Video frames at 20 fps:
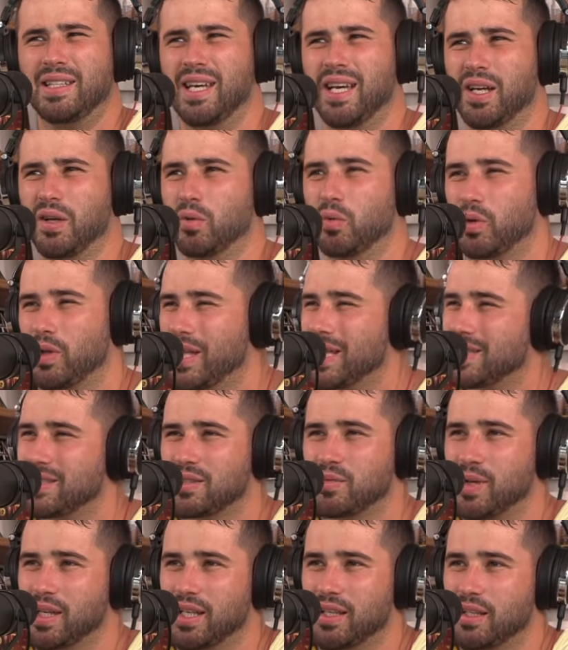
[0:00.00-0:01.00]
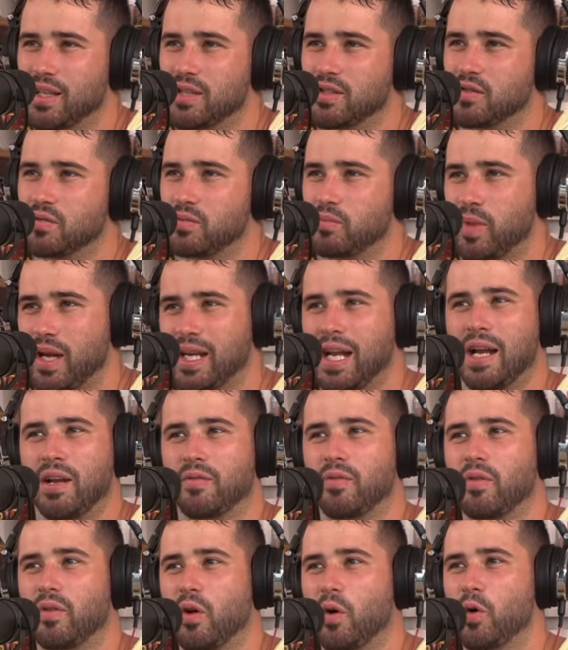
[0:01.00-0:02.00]
Yeah, well, that doesn't make it. It's made I- out
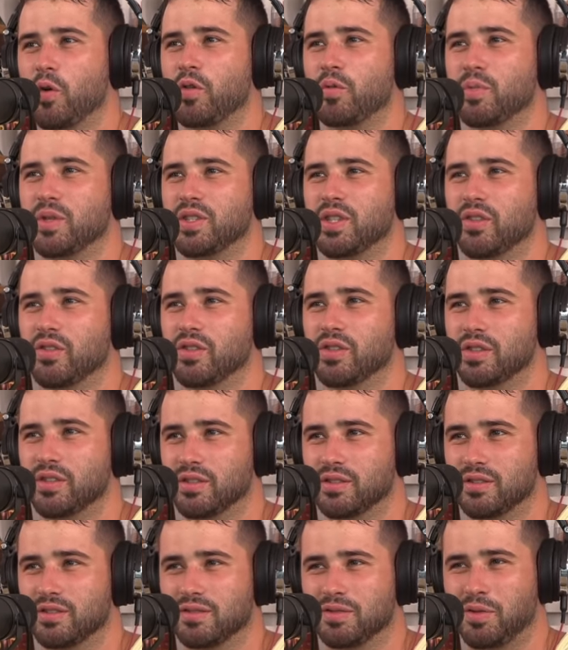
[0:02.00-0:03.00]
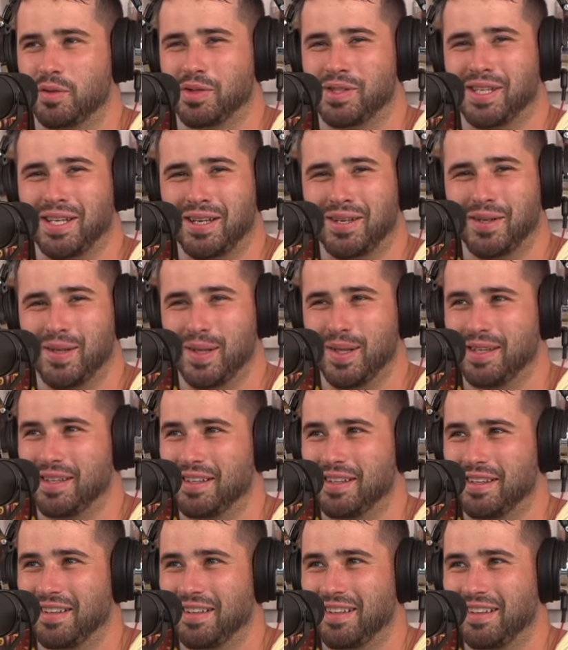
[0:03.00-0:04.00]
of earth material. What's that called?
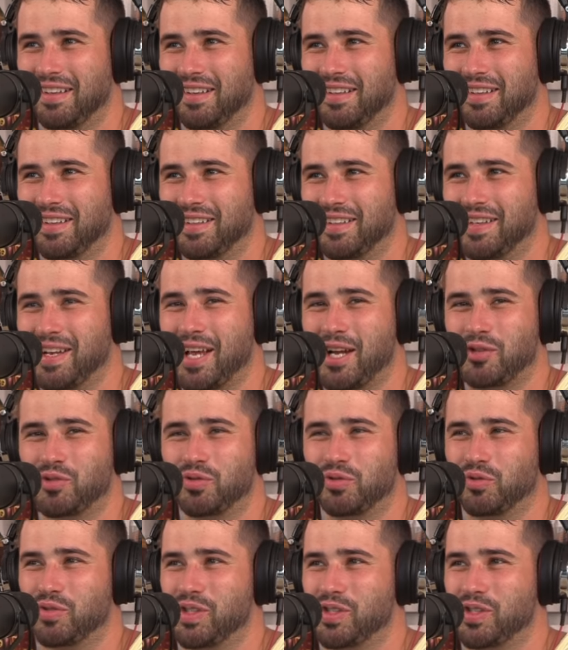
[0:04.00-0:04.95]
Never Natural mind.